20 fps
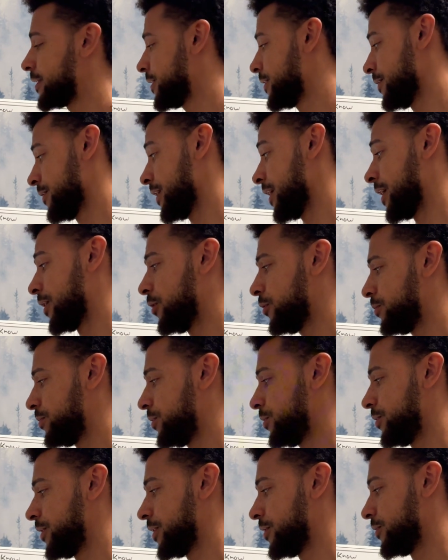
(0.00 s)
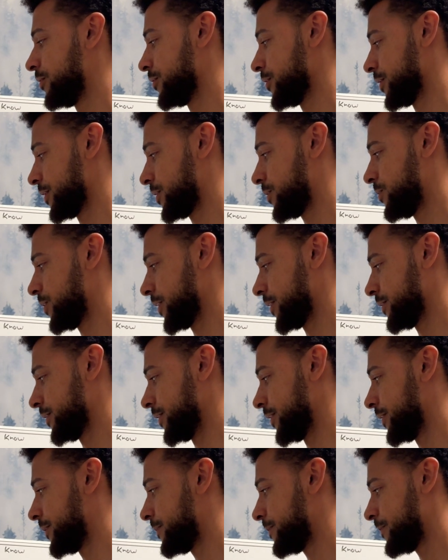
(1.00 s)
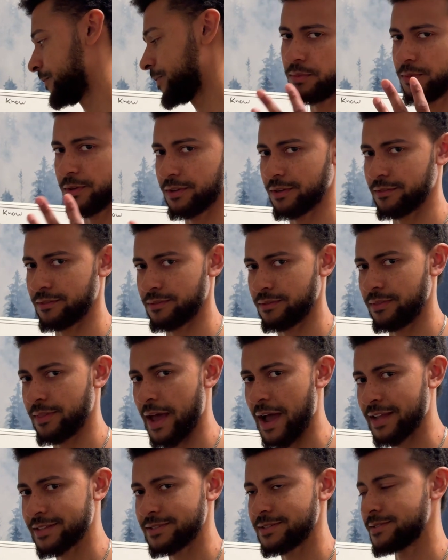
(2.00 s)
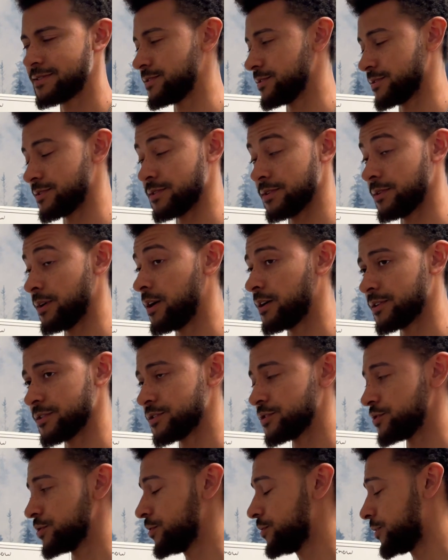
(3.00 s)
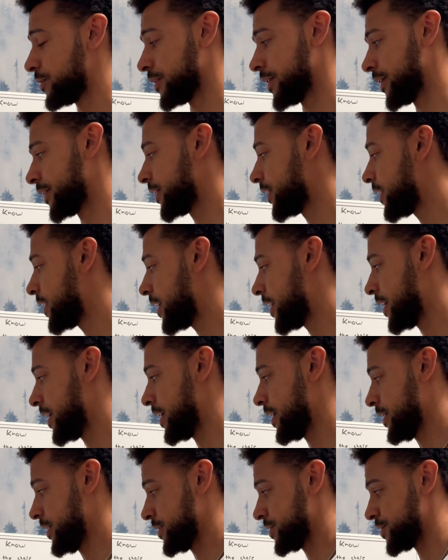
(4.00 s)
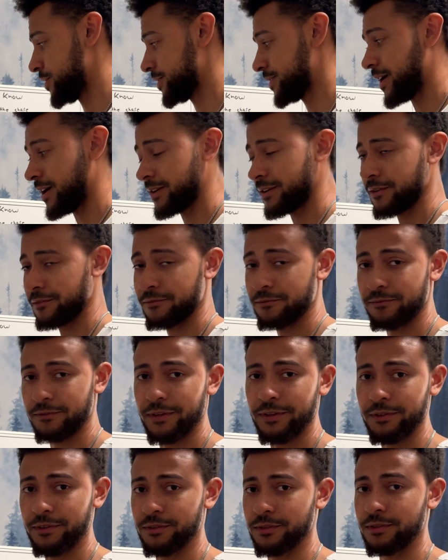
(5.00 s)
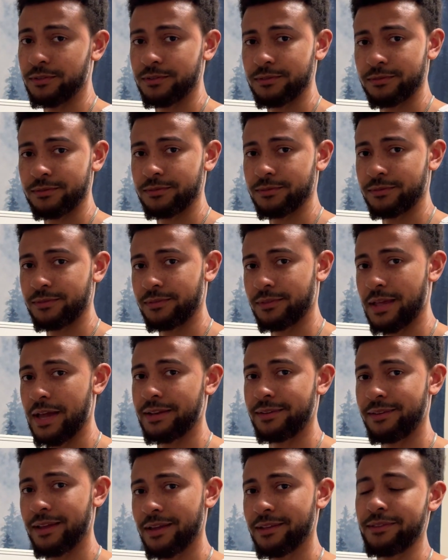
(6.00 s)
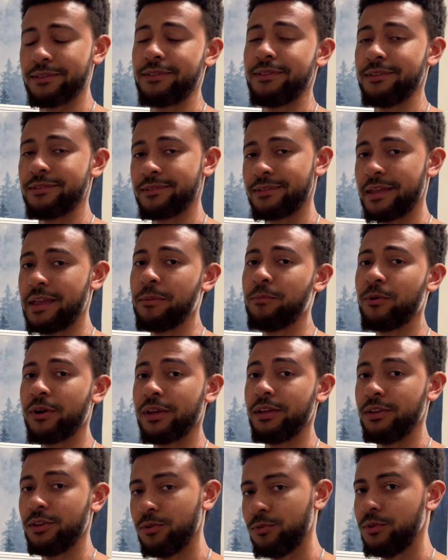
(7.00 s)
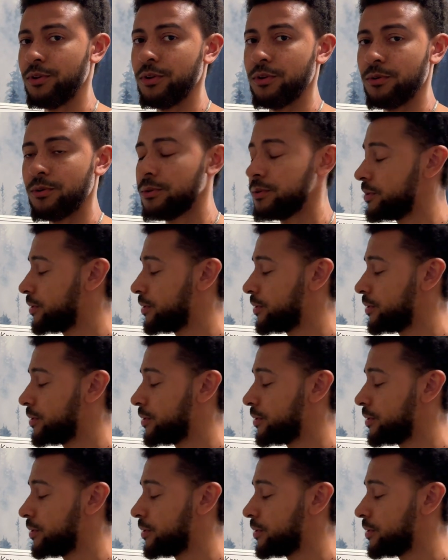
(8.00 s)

Or I hope you get over it quickly. Because that's just the honest truth. Like, she's not going to feel that death the same way you do.